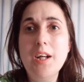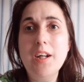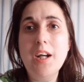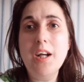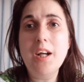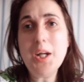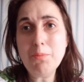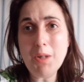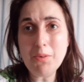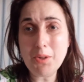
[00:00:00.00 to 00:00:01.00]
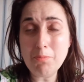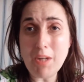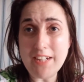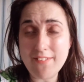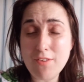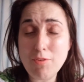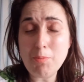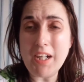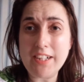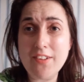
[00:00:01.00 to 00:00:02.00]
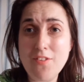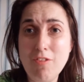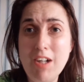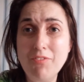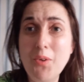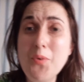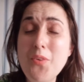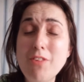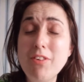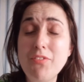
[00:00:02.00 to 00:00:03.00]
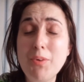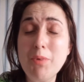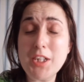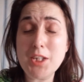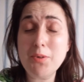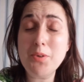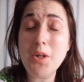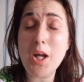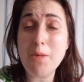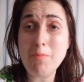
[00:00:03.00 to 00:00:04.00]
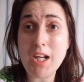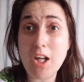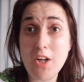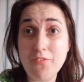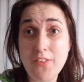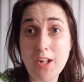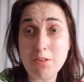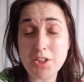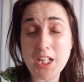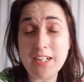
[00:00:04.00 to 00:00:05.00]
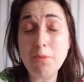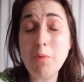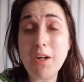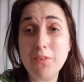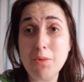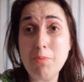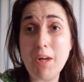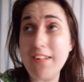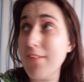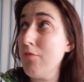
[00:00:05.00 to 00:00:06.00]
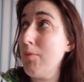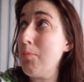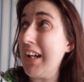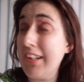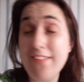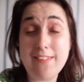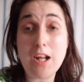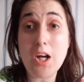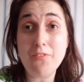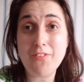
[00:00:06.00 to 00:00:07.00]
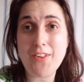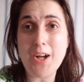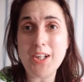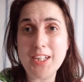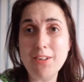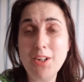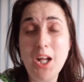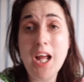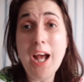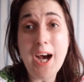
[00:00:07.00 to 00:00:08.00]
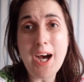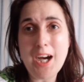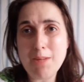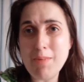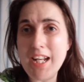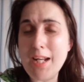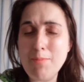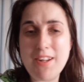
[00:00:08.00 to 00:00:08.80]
Hi, welcome back to Rebecca's Travels. So if you're watching my lifestyle channel, welcome back to Rebecca's Lifestyle. Hi, my name is